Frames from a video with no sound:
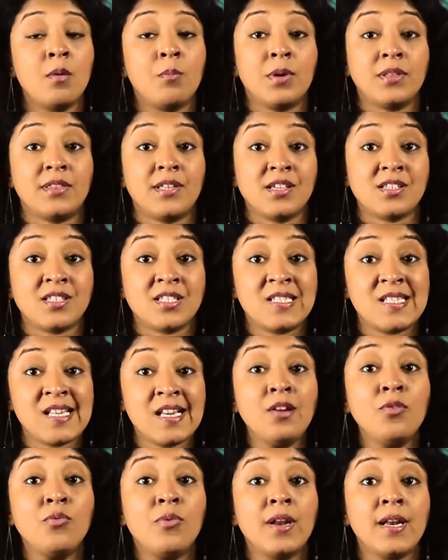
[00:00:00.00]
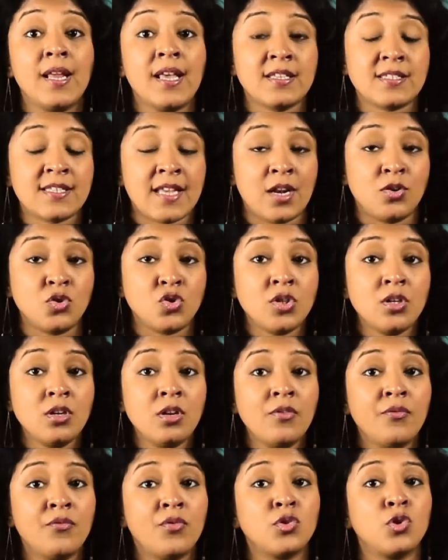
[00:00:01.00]
But they are still very
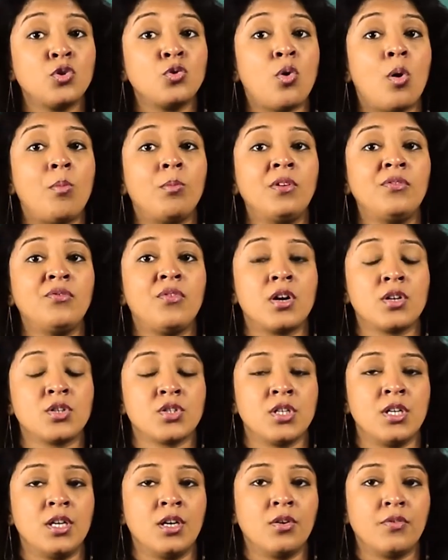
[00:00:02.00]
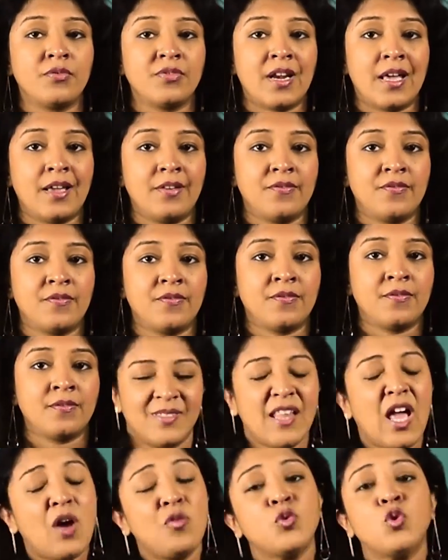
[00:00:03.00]
essential for the normal functioning of life.
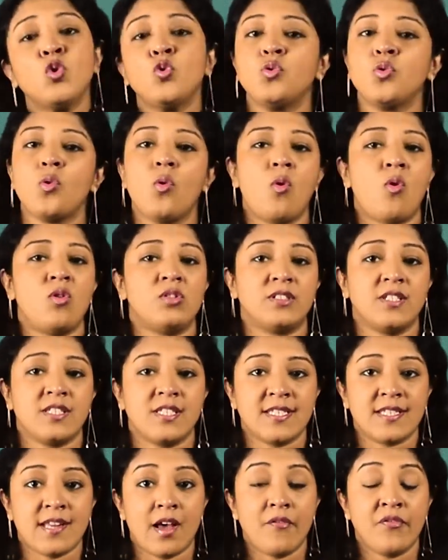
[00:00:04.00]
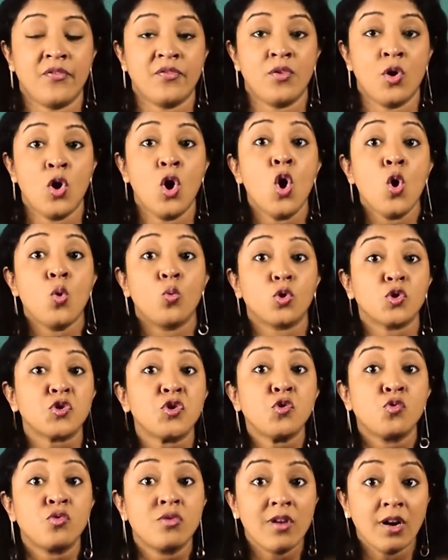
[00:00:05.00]
Now you know all this stuff. What
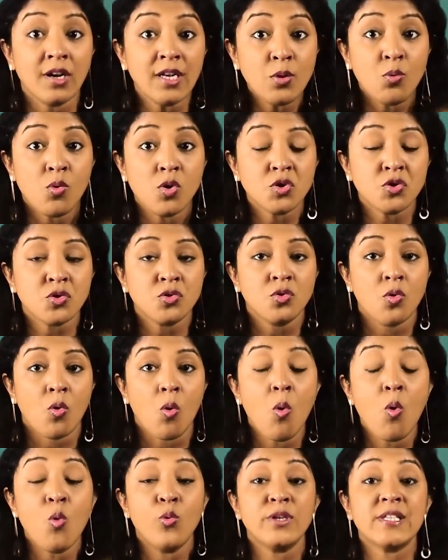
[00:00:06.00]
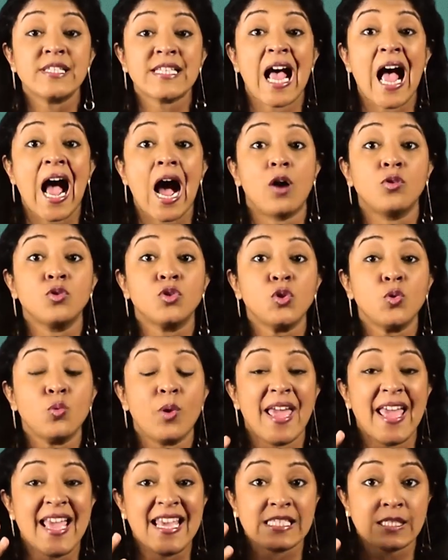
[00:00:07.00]
you really want to know is how do
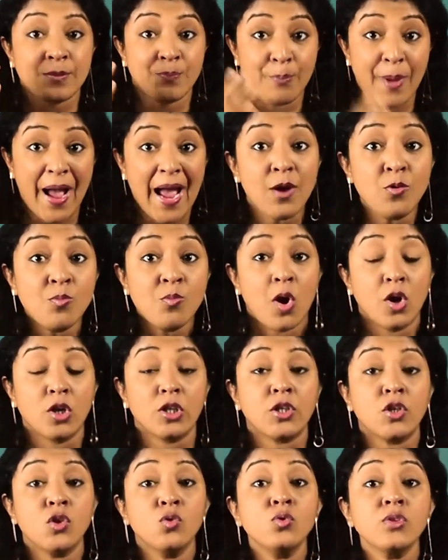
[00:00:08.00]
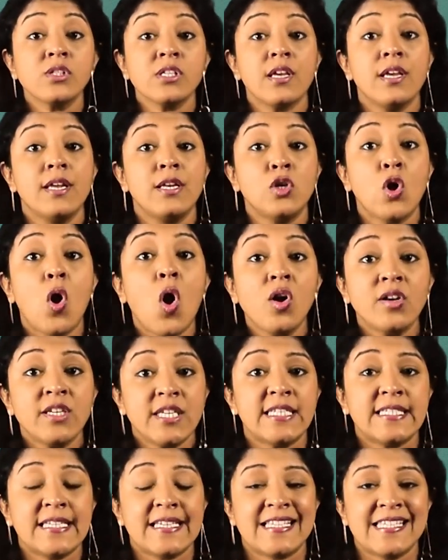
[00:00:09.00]
you ace biomolecules in your
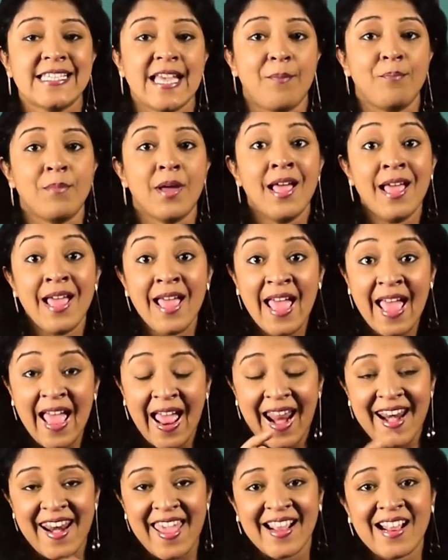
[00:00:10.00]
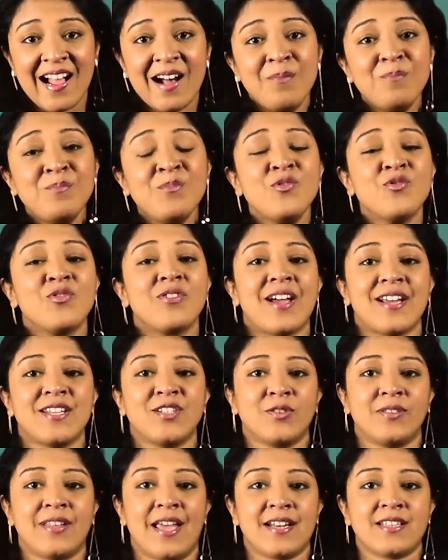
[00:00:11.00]
NEET exam? And I come right
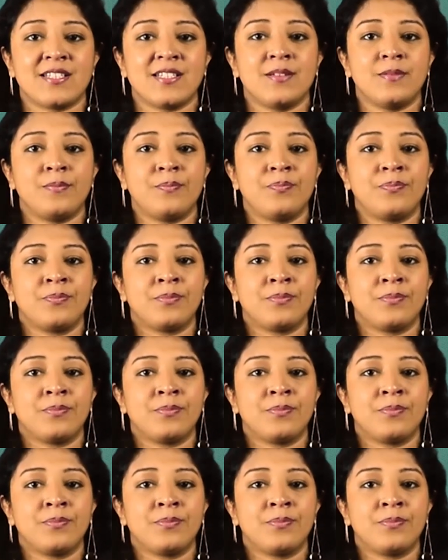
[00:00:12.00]
to that.